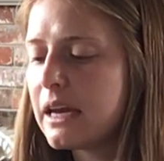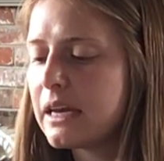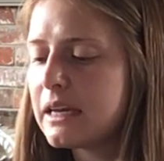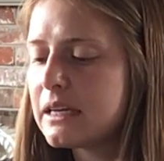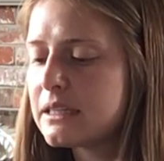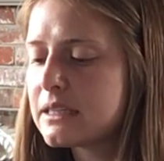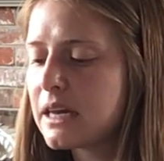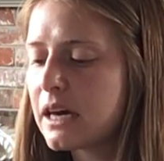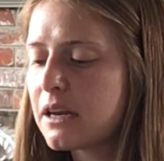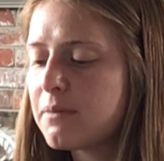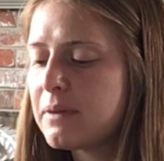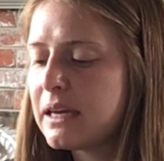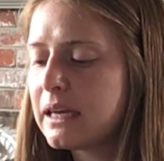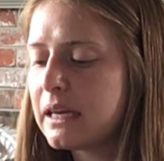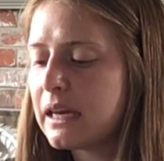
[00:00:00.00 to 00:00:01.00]
he's going to
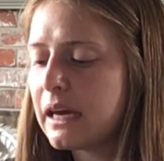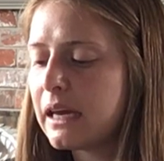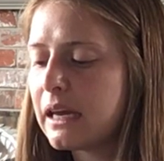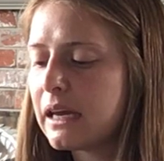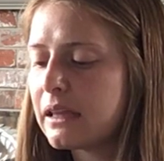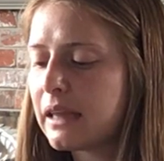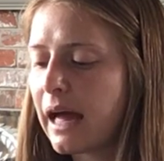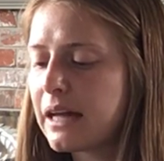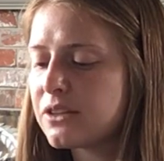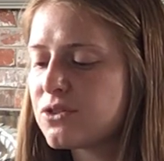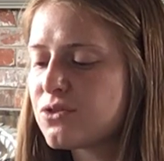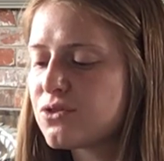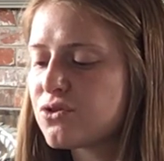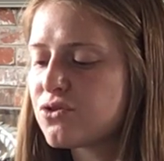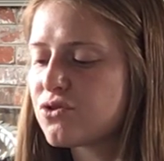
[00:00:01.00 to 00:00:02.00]
be getting that
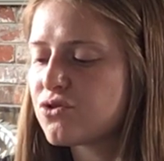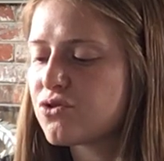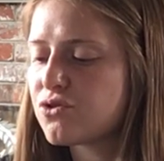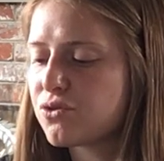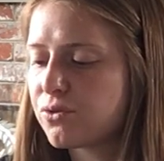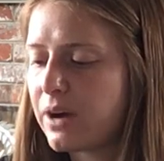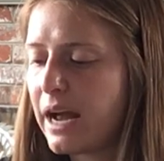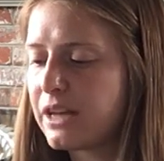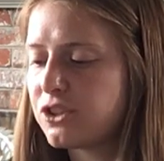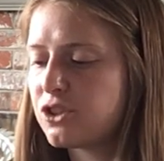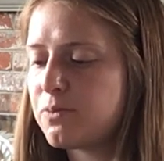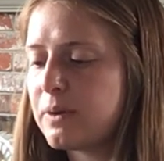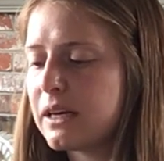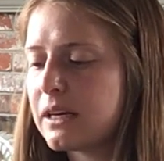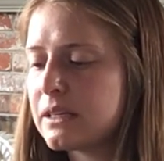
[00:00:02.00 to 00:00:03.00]
stretch
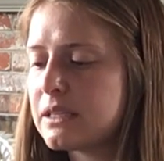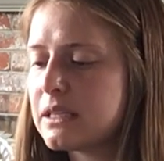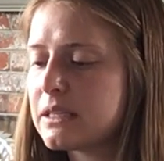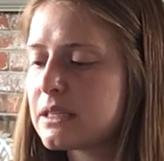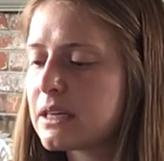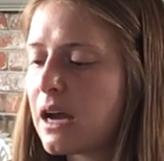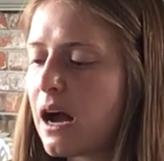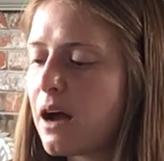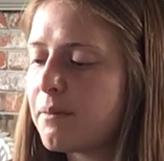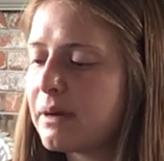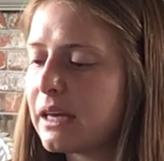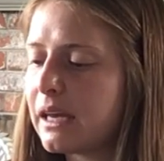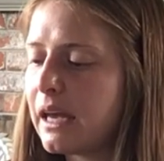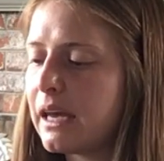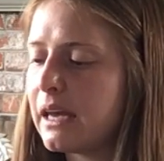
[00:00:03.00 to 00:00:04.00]
because he's
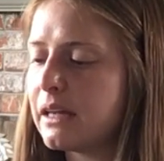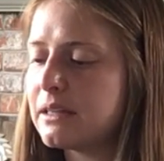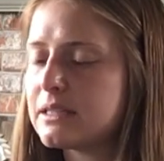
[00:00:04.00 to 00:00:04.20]
coming in.